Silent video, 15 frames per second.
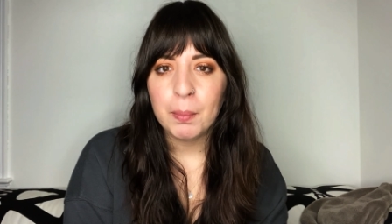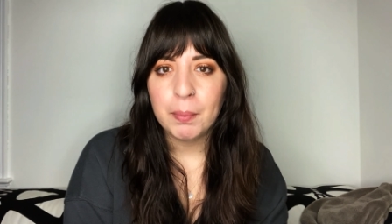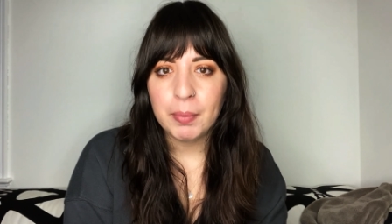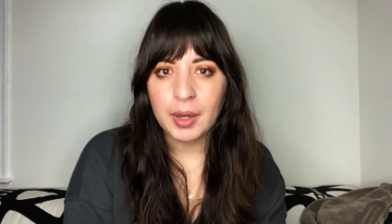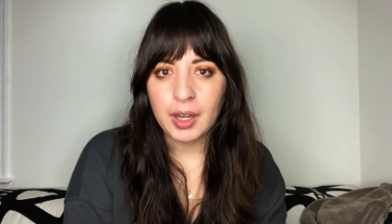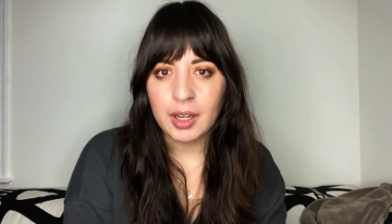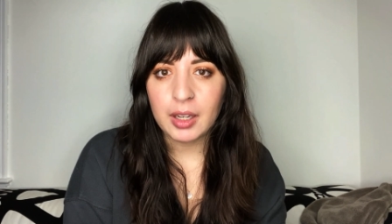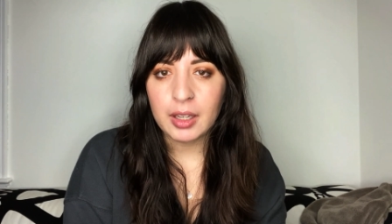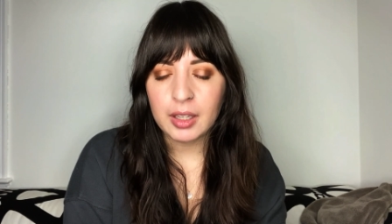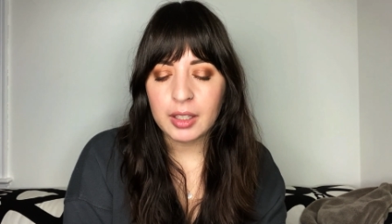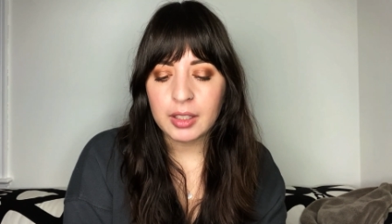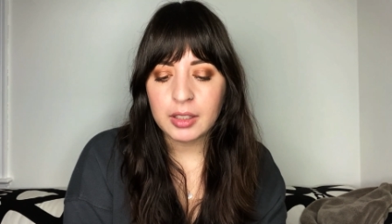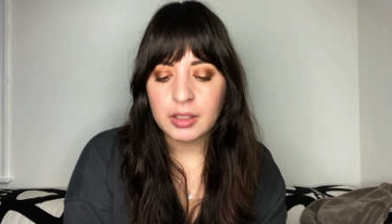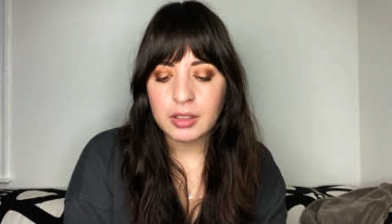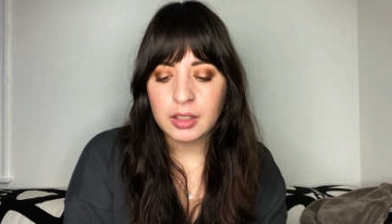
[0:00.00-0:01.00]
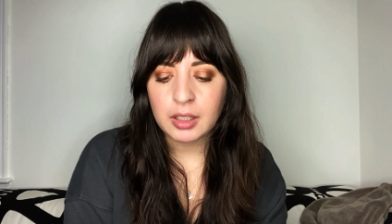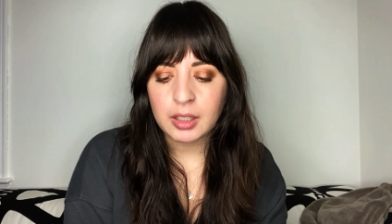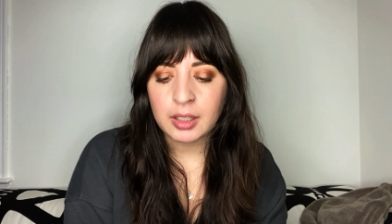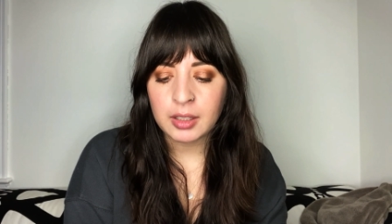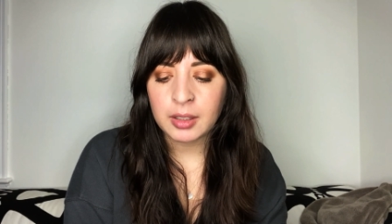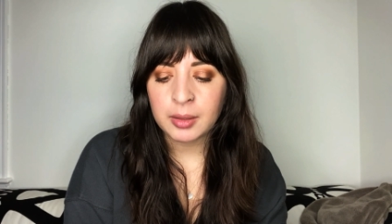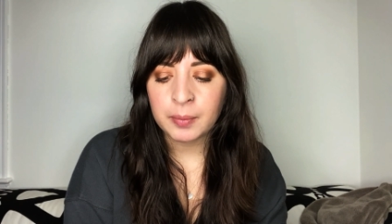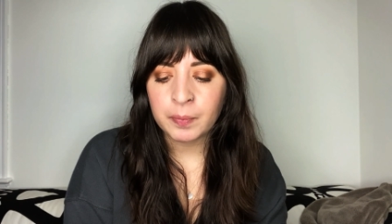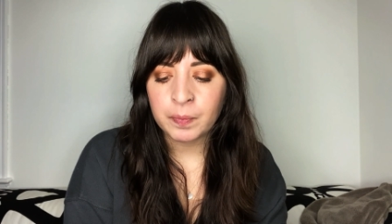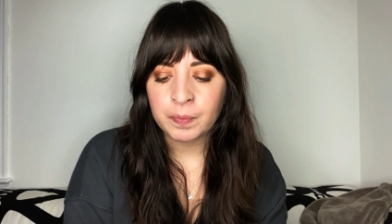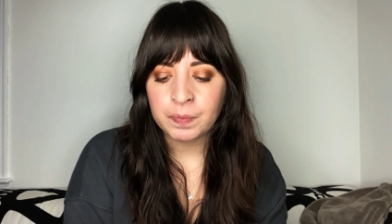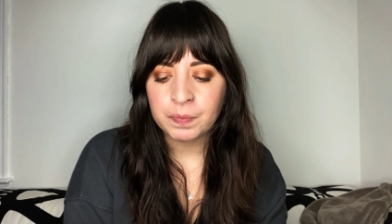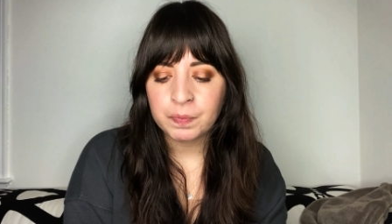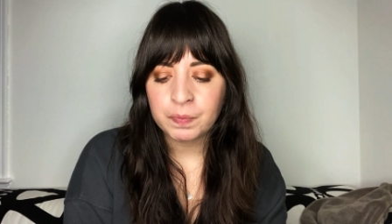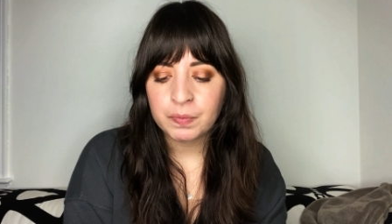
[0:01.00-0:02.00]
but
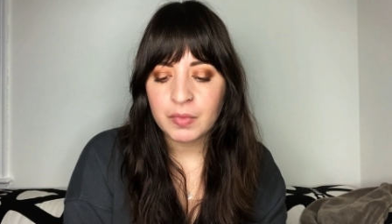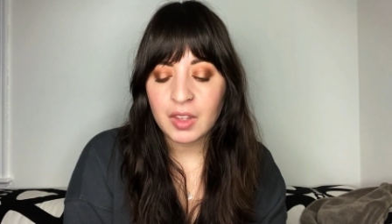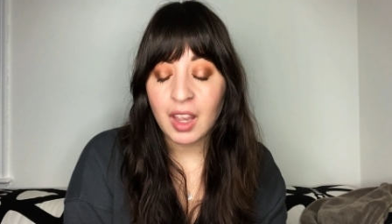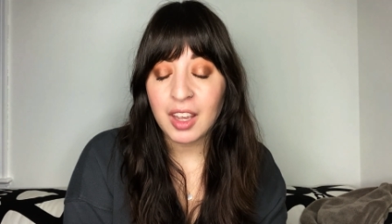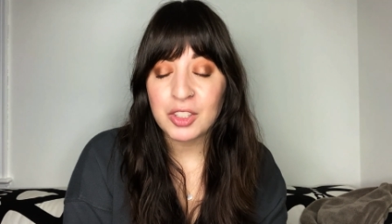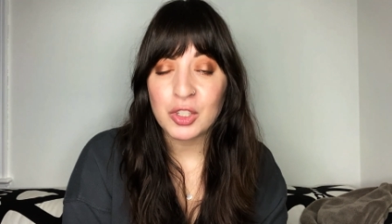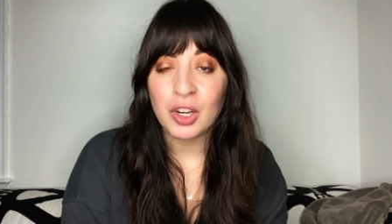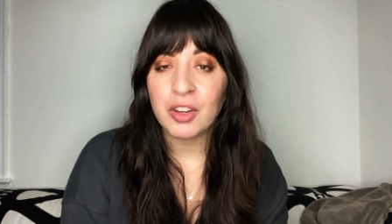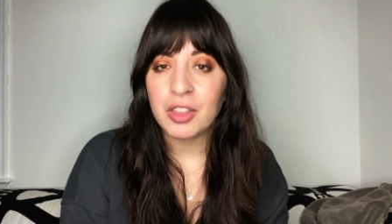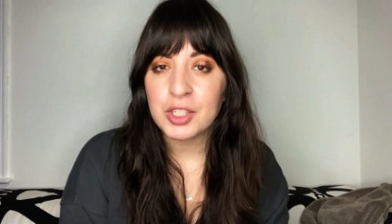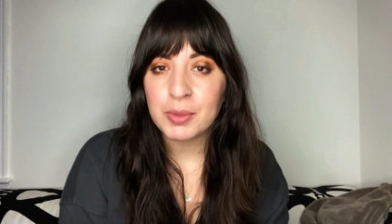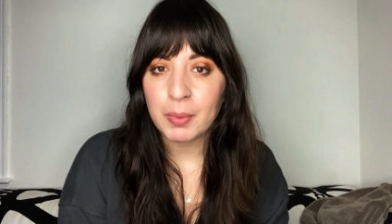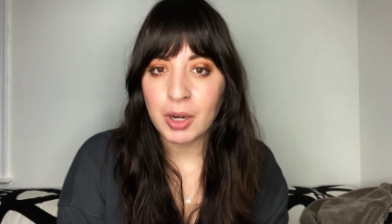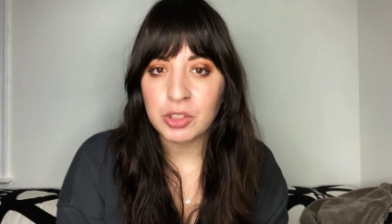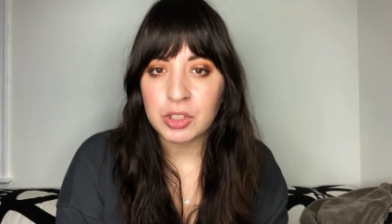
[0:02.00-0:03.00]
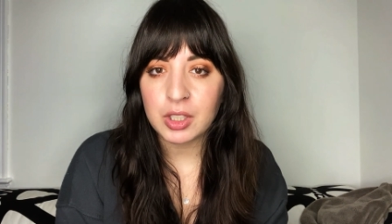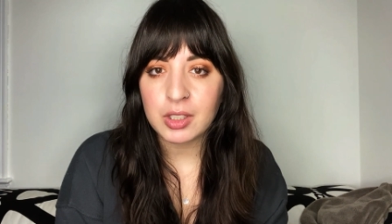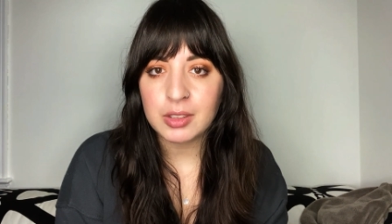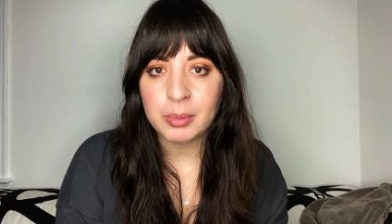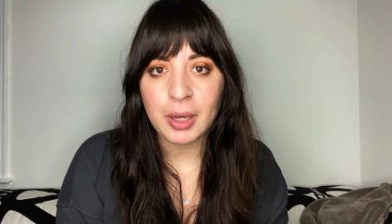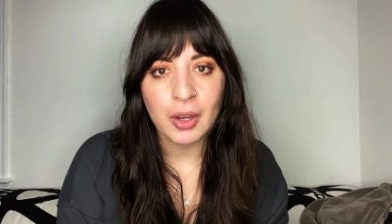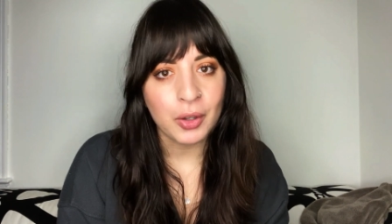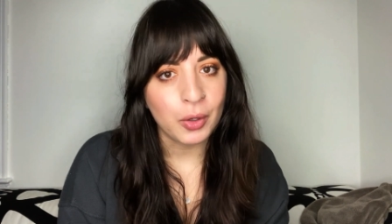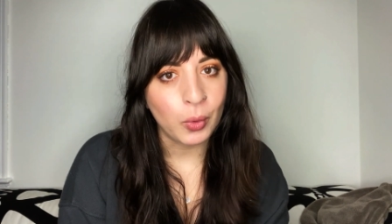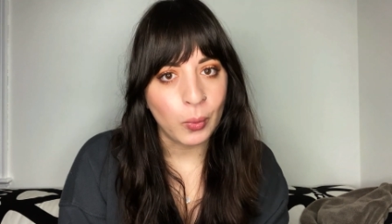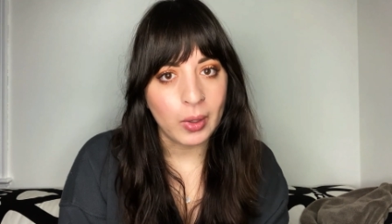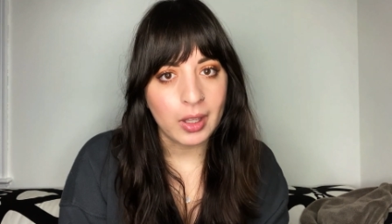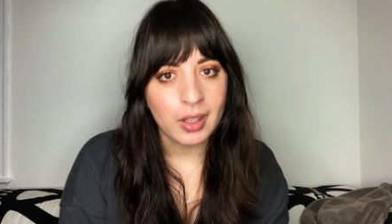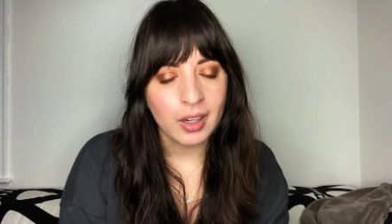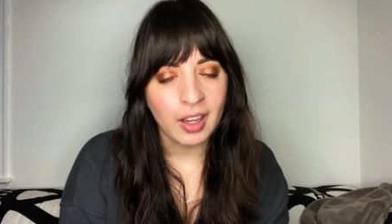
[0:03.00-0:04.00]
I started this project about a
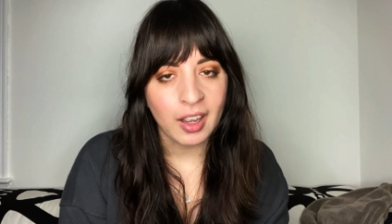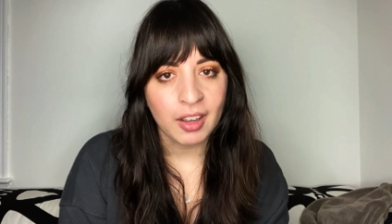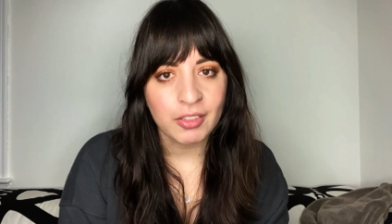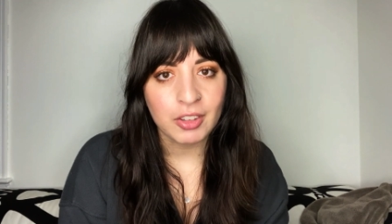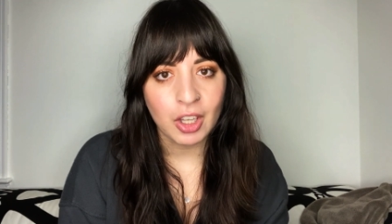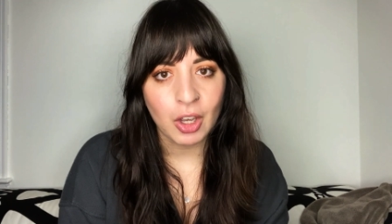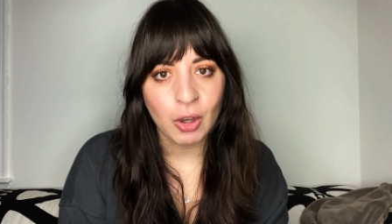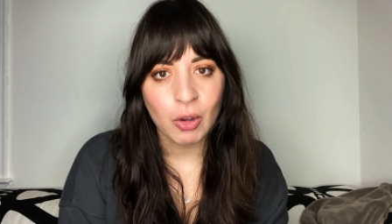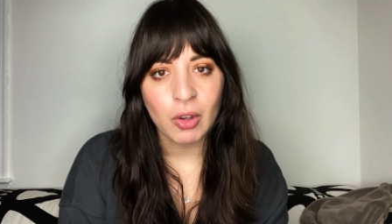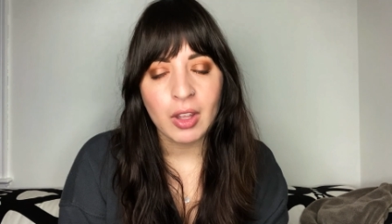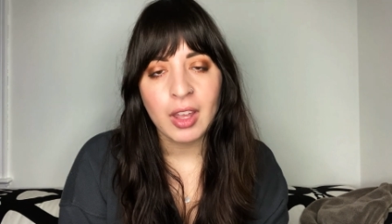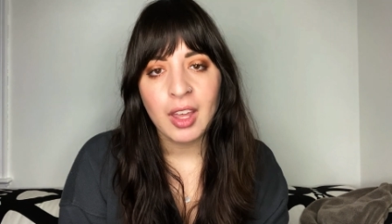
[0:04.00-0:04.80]
week and a half ago,